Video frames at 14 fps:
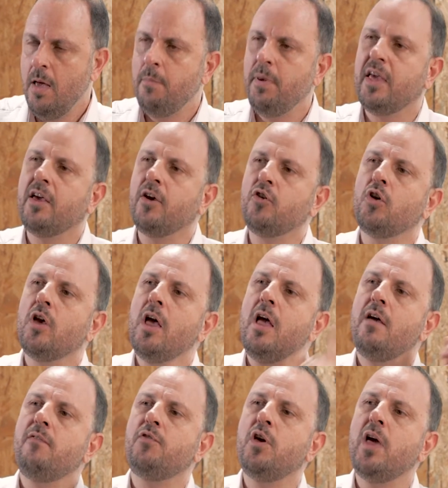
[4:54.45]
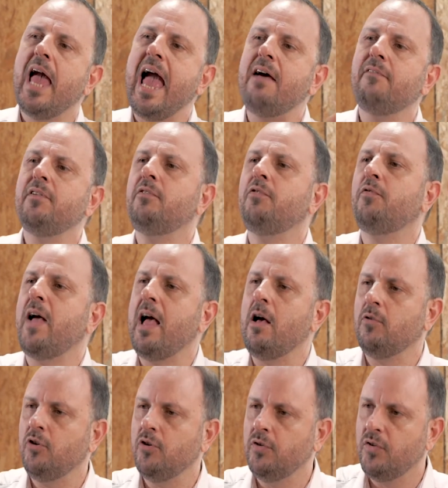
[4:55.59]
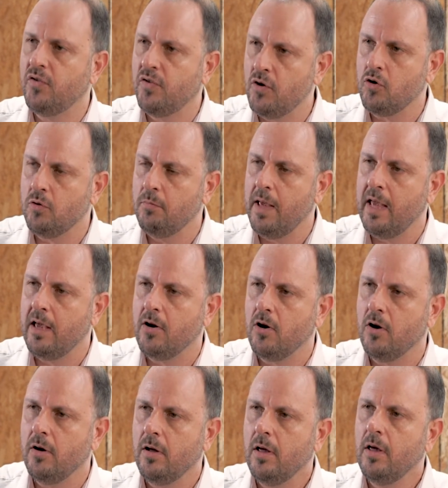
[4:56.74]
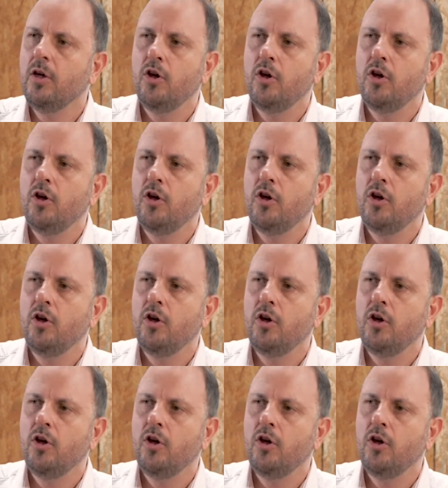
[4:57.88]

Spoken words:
Because if you haven't found your decision maker,